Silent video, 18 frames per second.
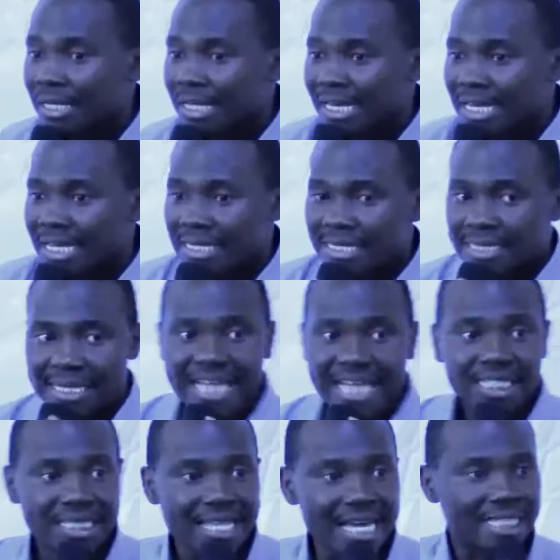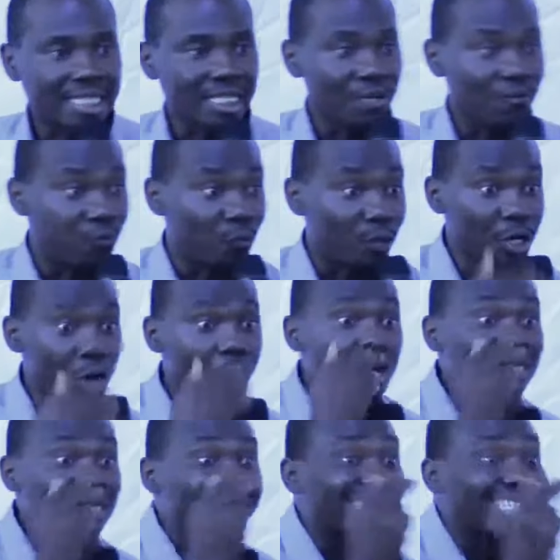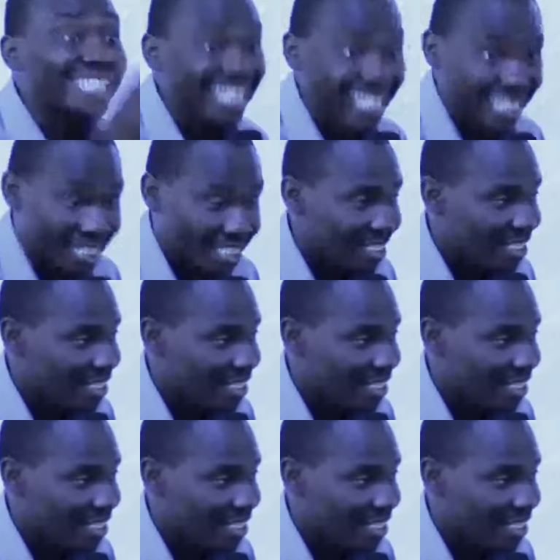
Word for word: such that if we don't see,